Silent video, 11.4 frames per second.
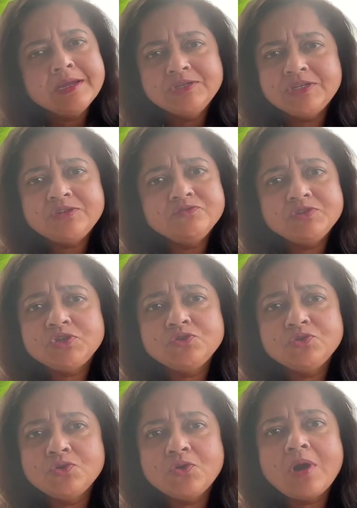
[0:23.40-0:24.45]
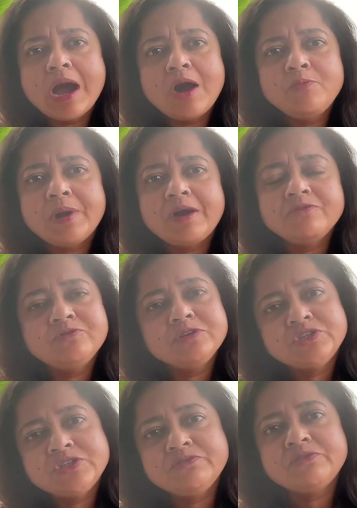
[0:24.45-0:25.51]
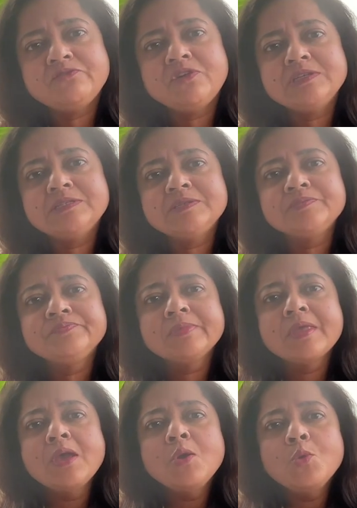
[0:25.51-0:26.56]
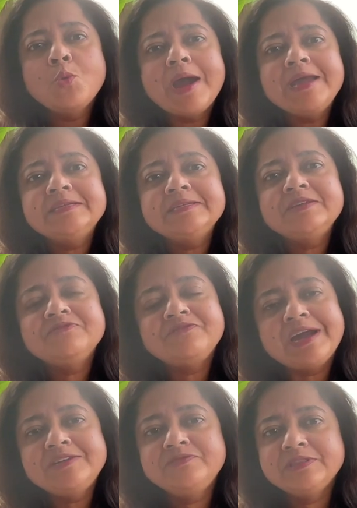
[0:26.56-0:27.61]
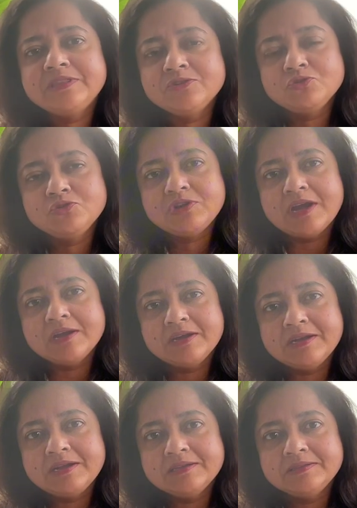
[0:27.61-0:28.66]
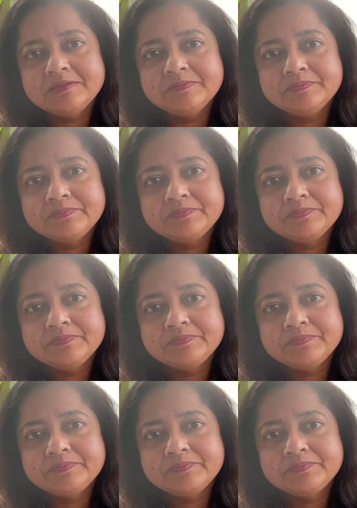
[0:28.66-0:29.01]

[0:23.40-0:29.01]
Didn't Vishnu know how powerful Shiva was? Why did he fight with the Rudranganas?